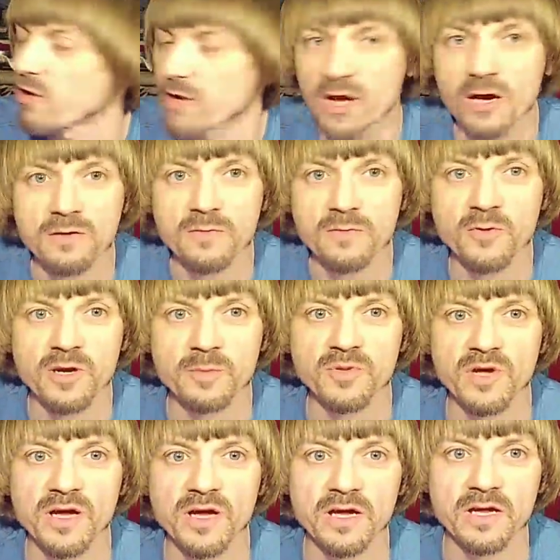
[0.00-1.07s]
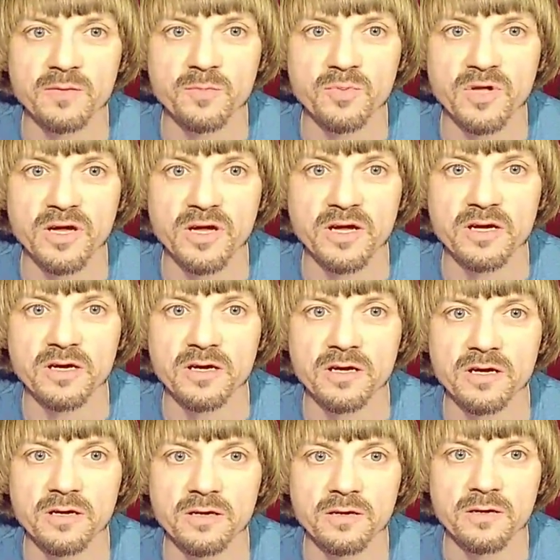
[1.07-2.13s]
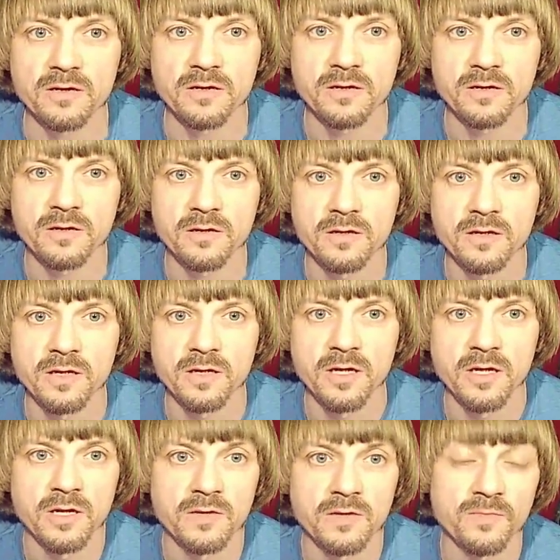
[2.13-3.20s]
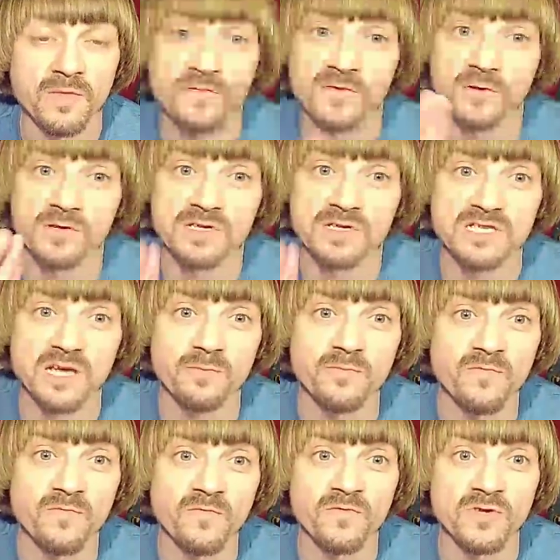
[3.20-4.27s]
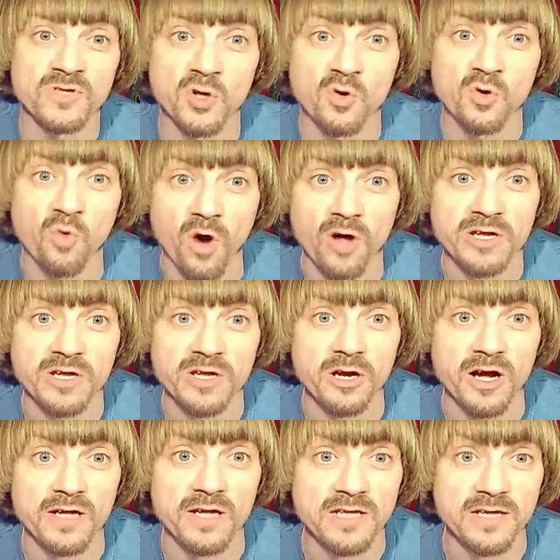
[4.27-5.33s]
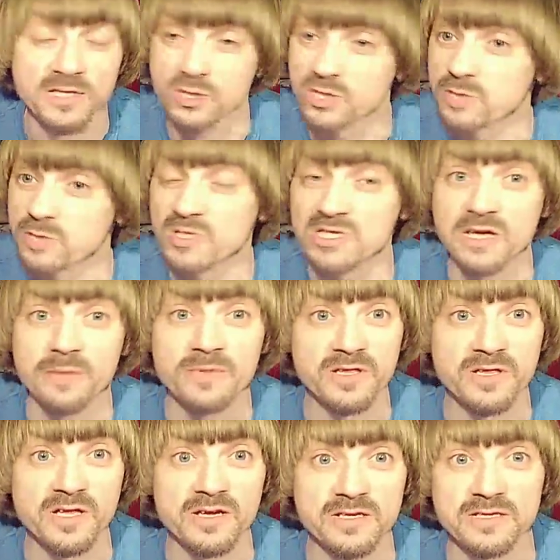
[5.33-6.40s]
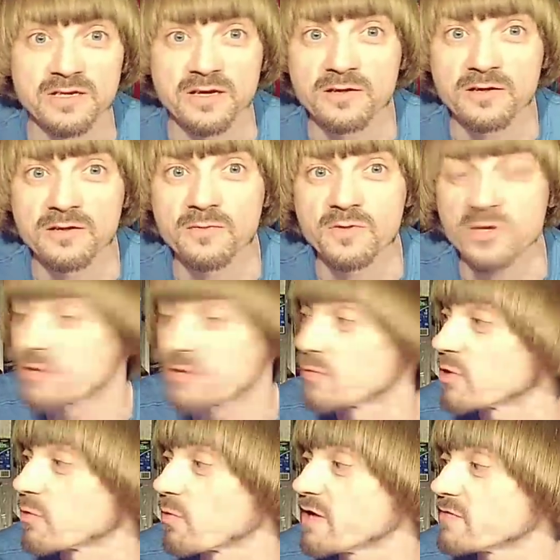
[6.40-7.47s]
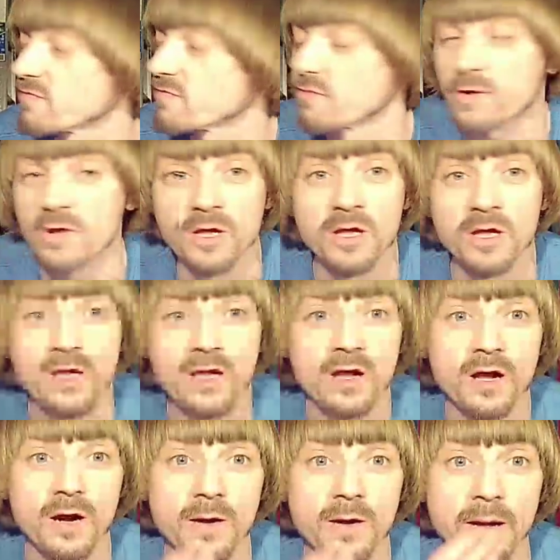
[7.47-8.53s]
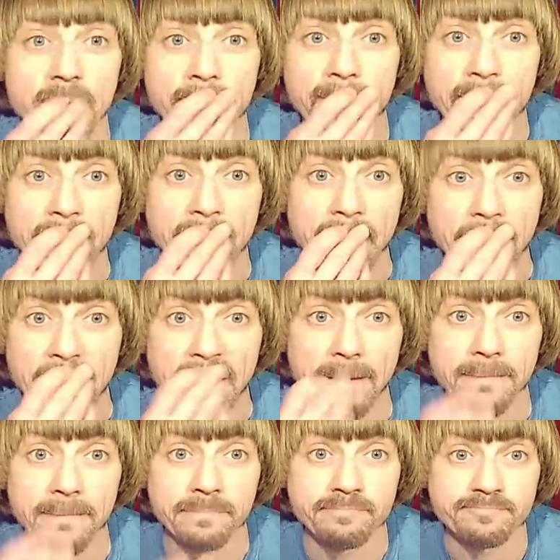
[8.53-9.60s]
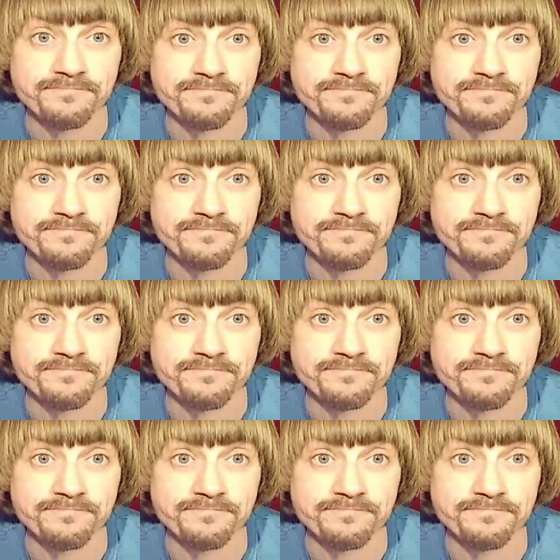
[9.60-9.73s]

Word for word: to go, and we're going to play... play. Uh... If you only sub... to quality content, then you should be subbed to this. I don't know what you're waiting for. All right. Um,